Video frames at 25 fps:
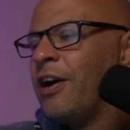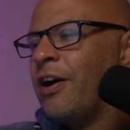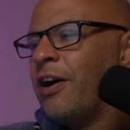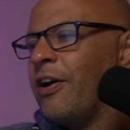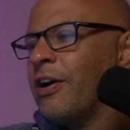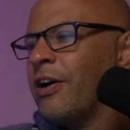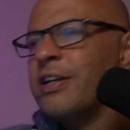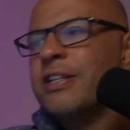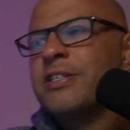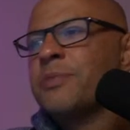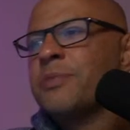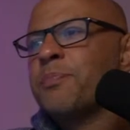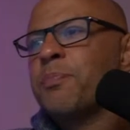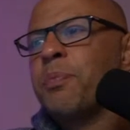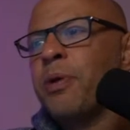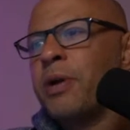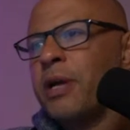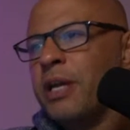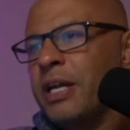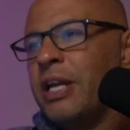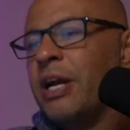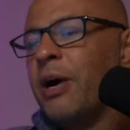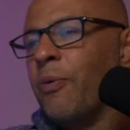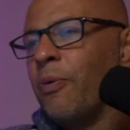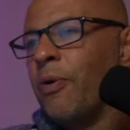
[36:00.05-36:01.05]
Oh,
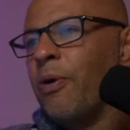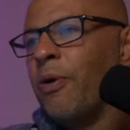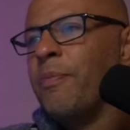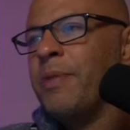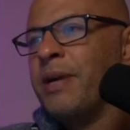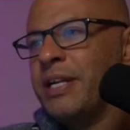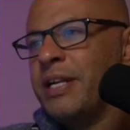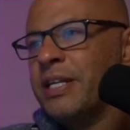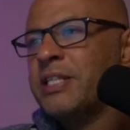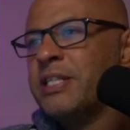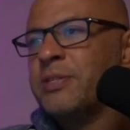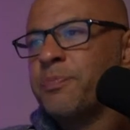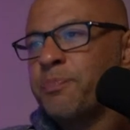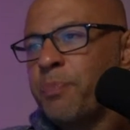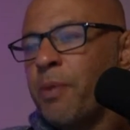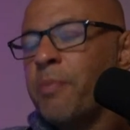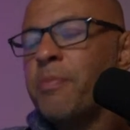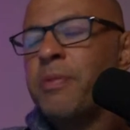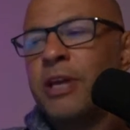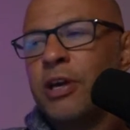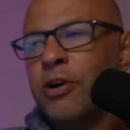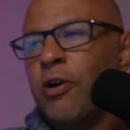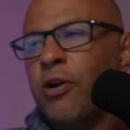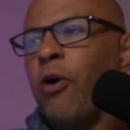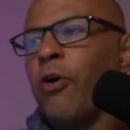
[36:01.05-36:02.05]
you know what, man? It's
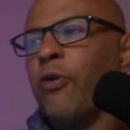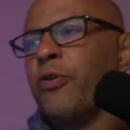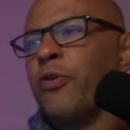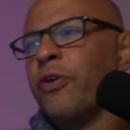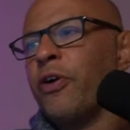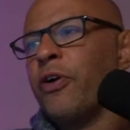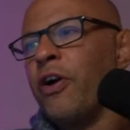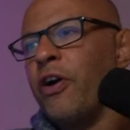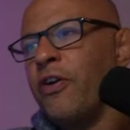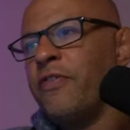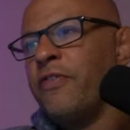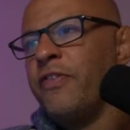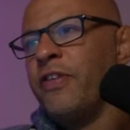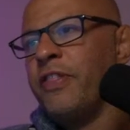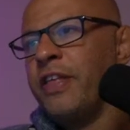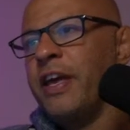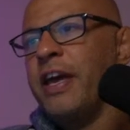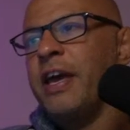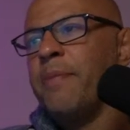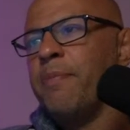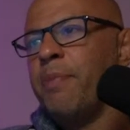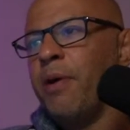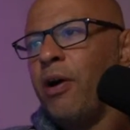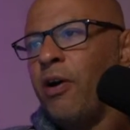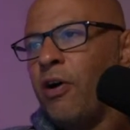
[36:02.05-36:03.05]
probably colder over
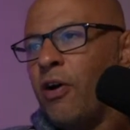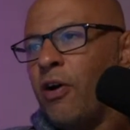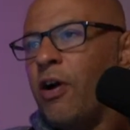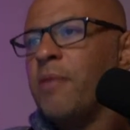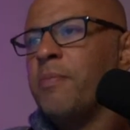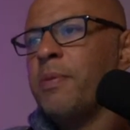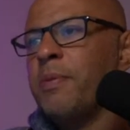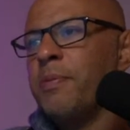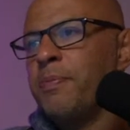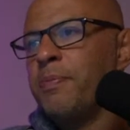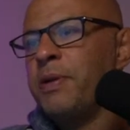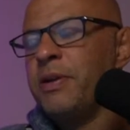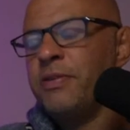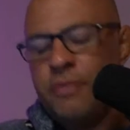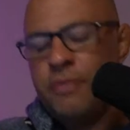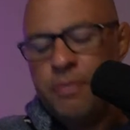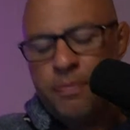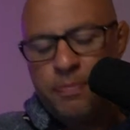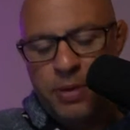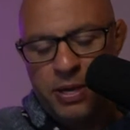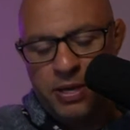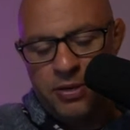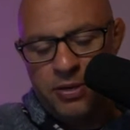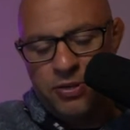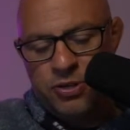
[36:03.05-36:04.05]
there, but I'm a bit of a
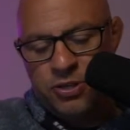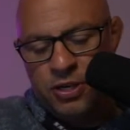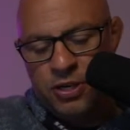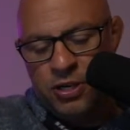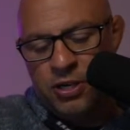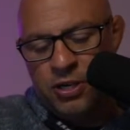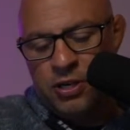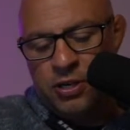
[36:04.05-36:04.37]
bitch.